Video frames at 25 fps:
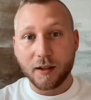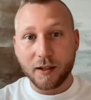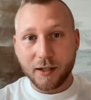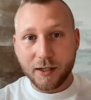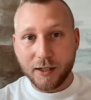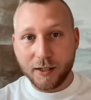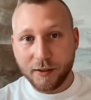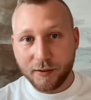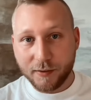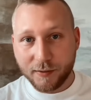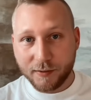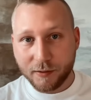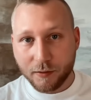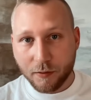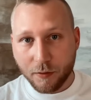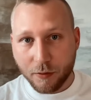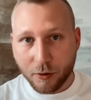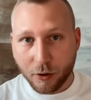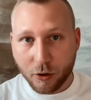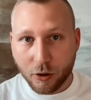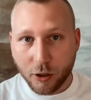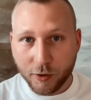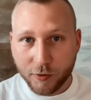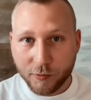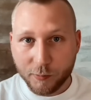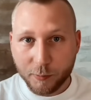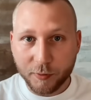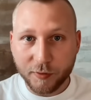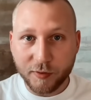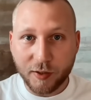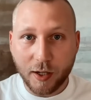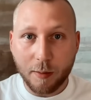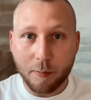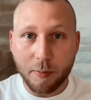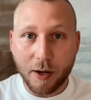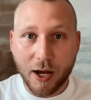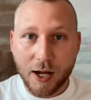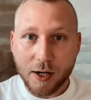is the Cosmos
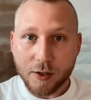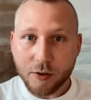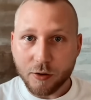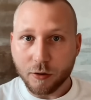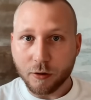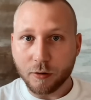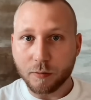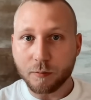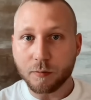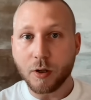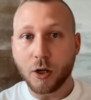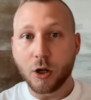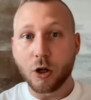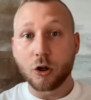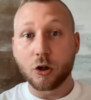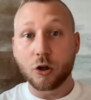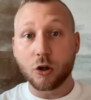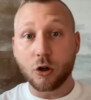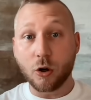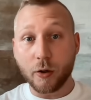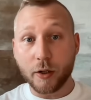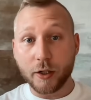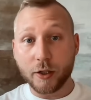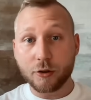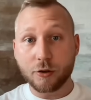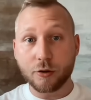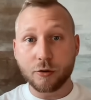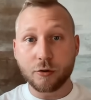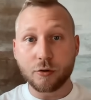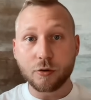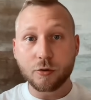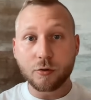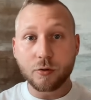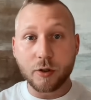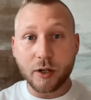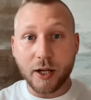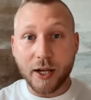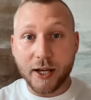Hub Atom going to
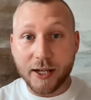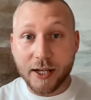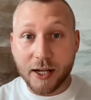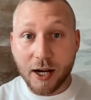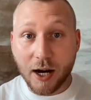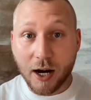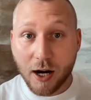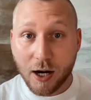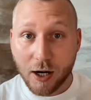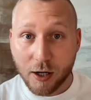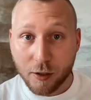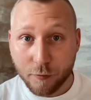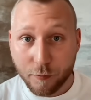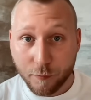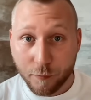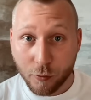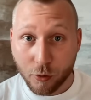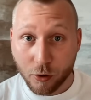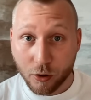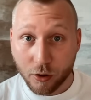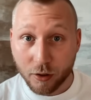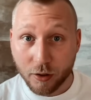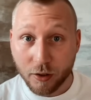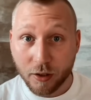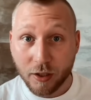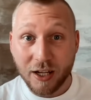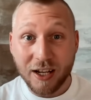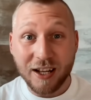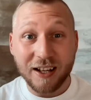do a hard fork?